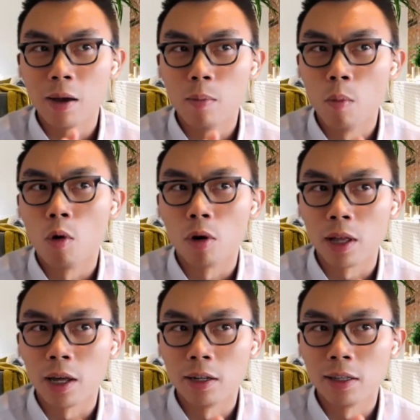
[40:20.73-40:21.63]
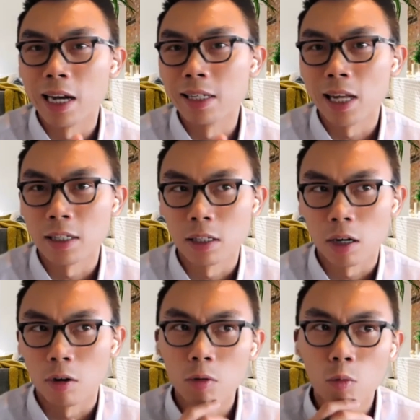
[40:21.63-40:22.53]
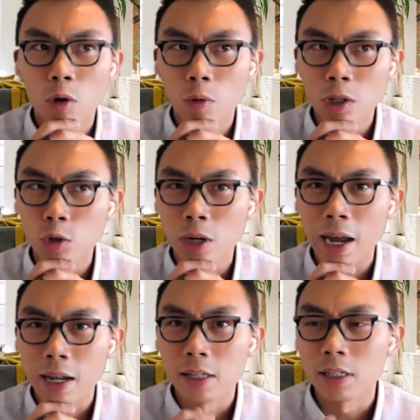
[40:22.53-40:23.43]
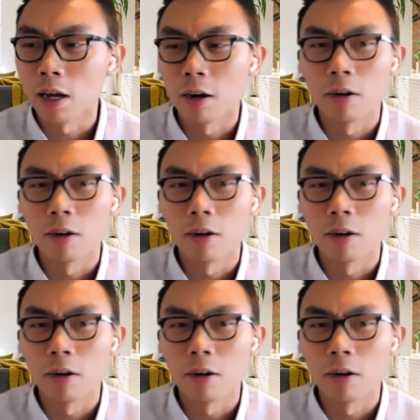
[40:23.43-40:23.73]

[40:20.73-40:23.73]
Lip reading: more than is necessary? What's your guidance there?